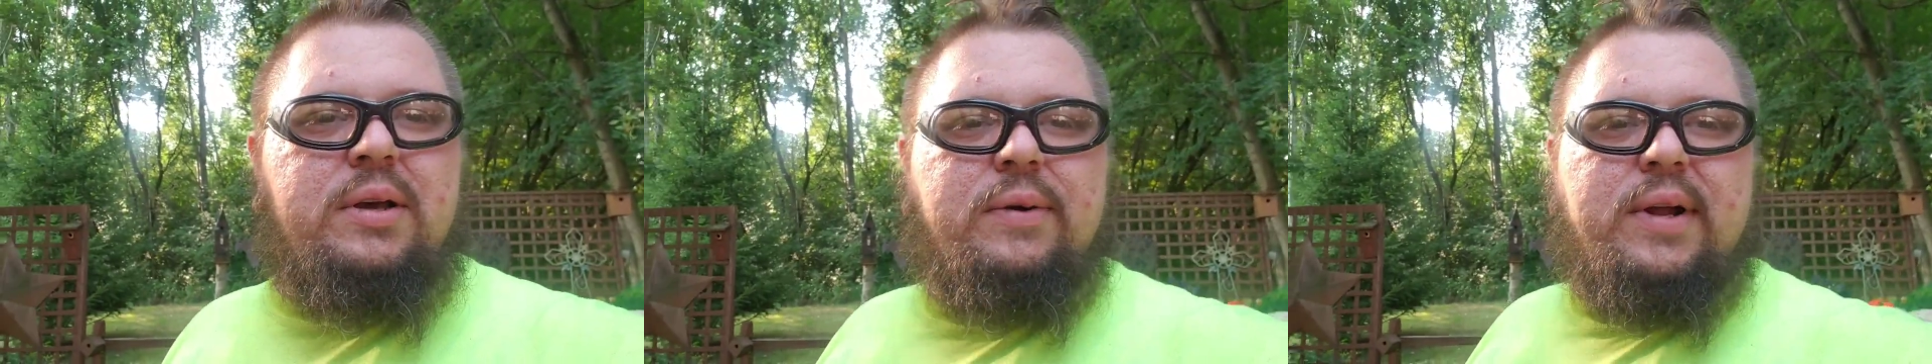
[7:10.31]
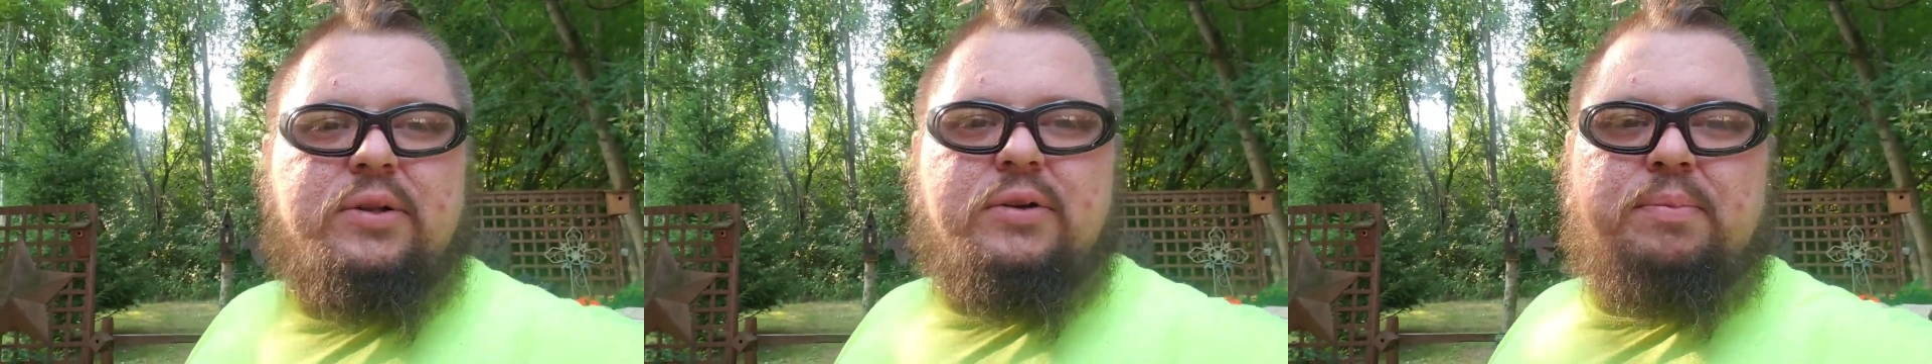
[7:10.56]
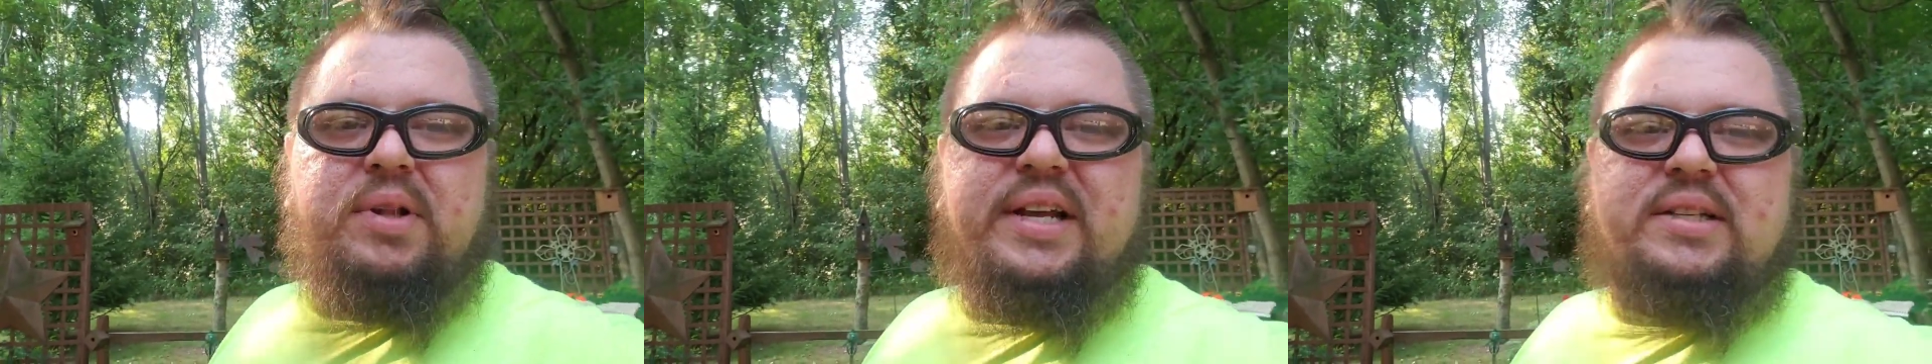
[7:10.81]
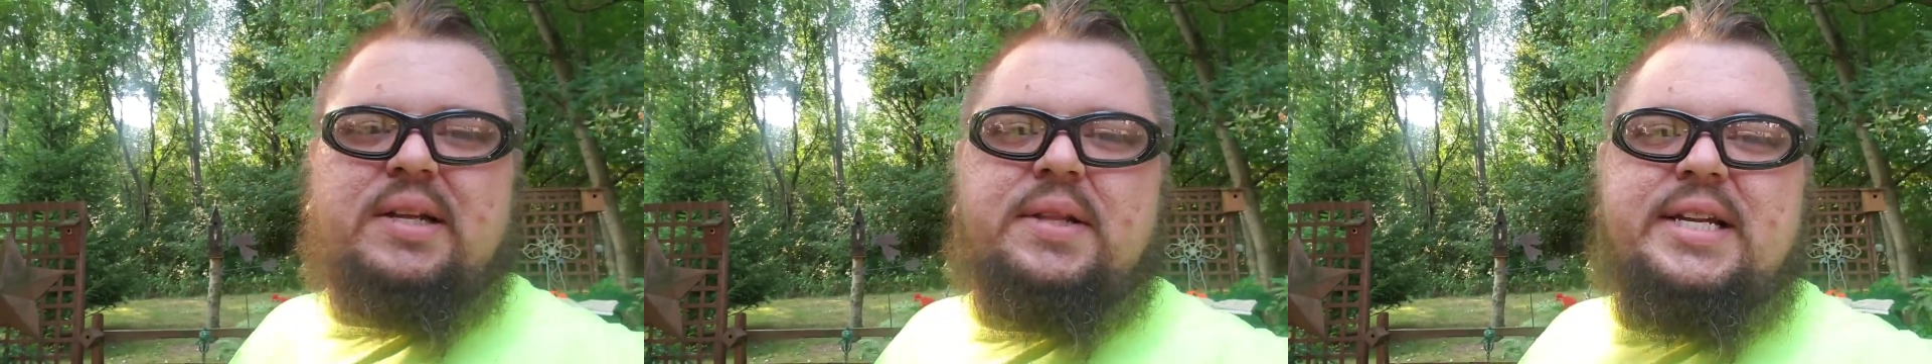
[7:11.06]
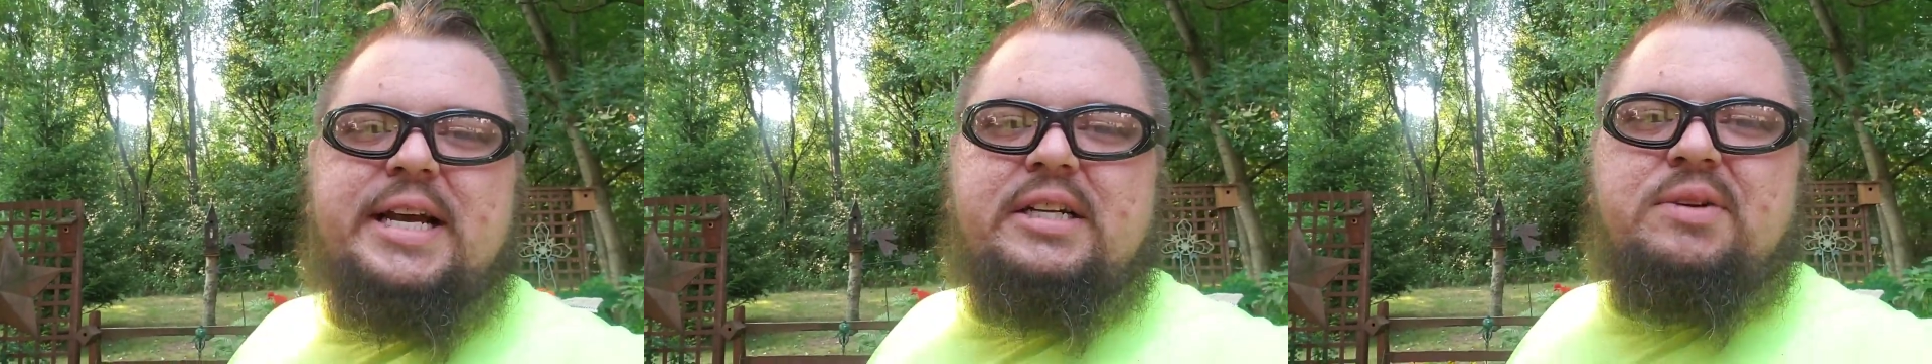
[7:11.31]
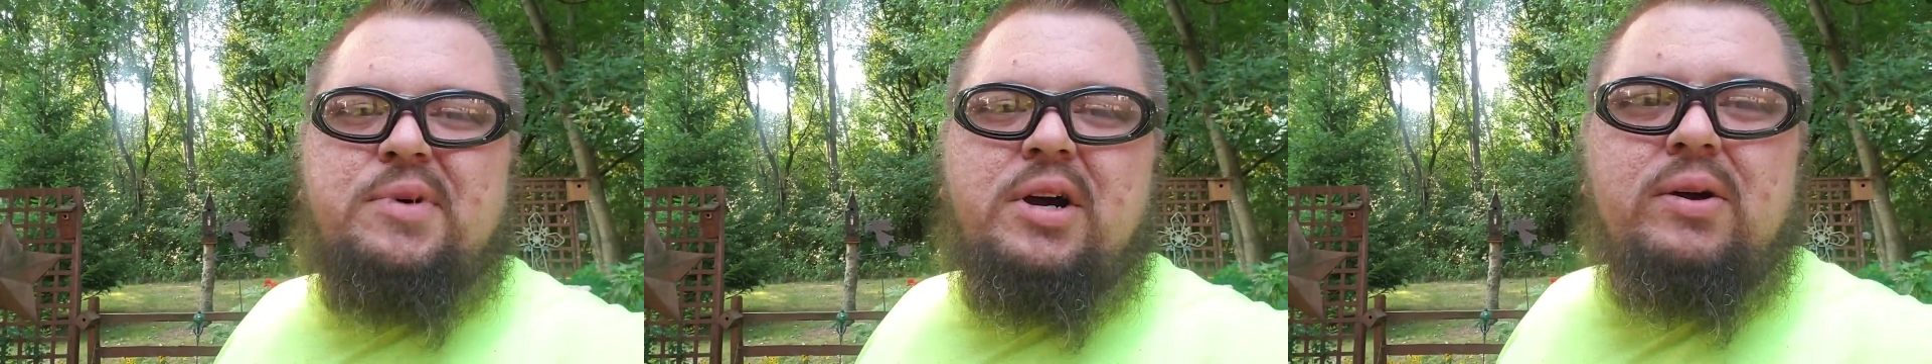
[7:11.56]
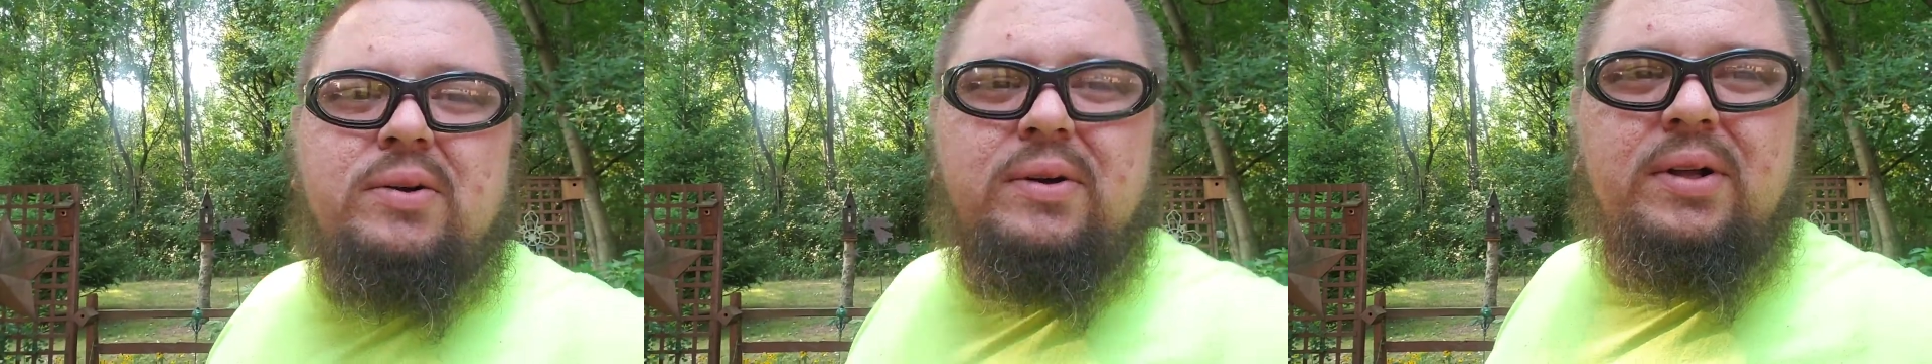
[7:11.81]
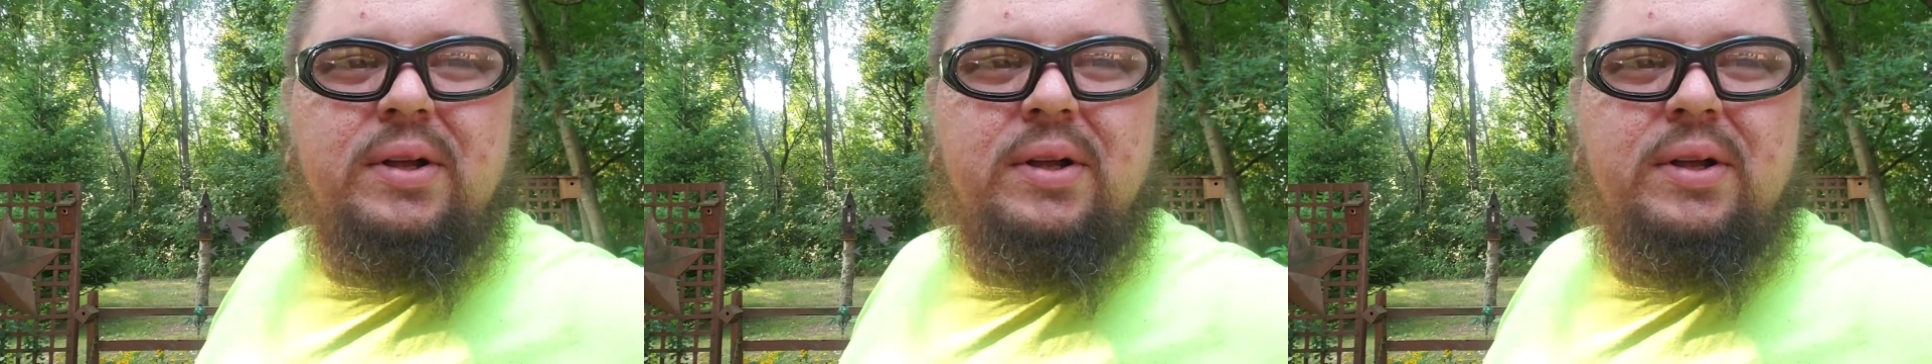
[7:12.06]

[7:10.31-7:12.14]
we have to replace on the deck tomorrow,